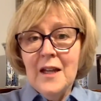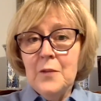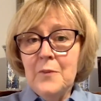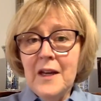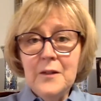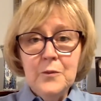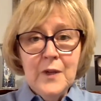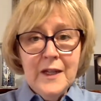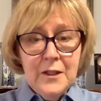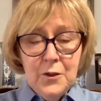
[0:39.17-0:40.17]
No matter
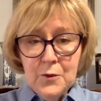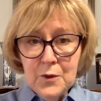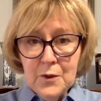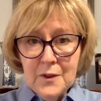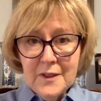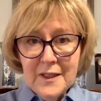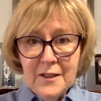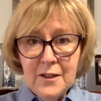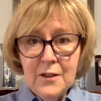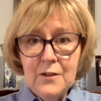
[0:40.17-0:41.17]
when you called on
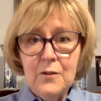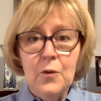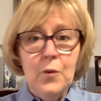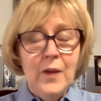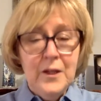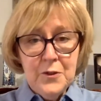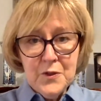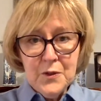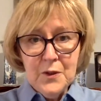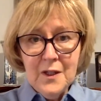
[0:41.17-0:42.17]
her, when you
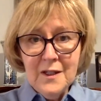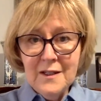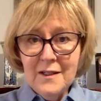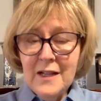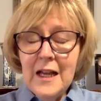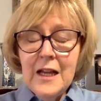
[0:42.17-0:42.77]
saw her,